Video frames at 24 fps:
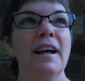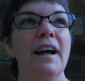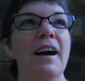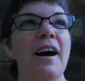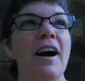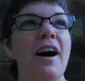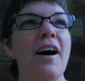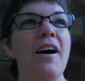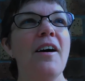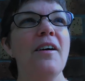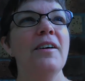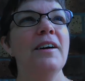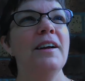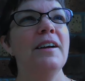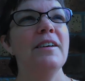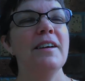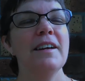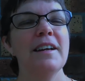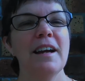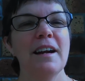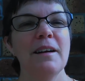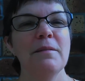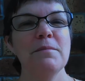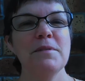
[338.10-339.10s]
Oh, here
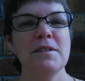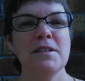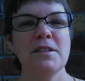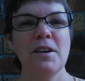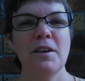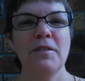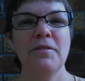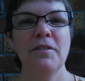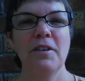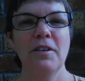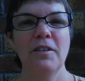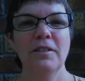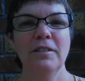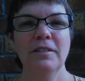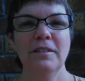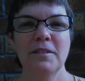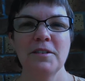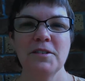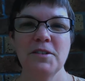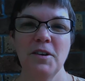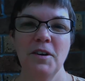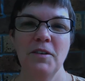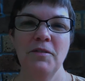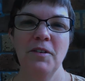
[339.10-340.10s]
he comes, Saffron. Oh,
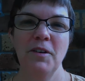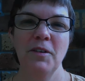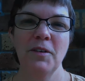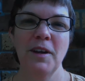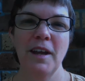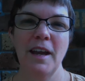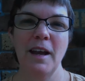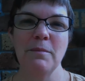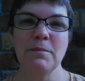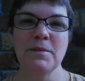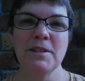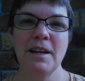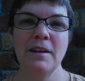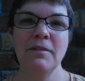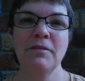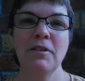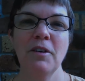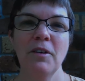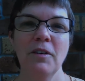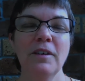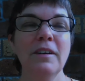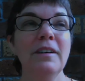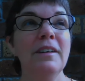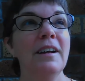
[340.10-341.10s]
sorry for looking up.
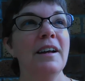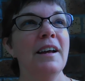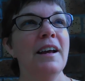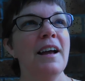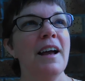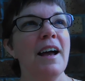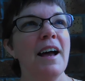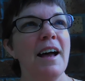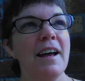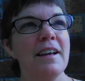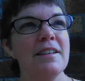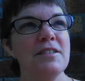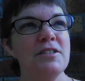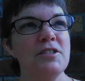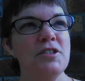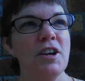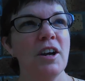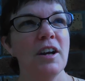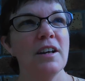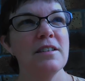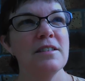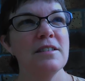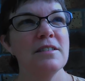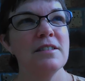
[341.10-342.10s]
Saffron has
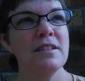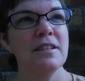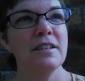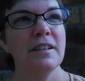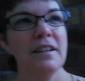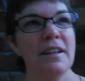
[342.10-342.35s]
just,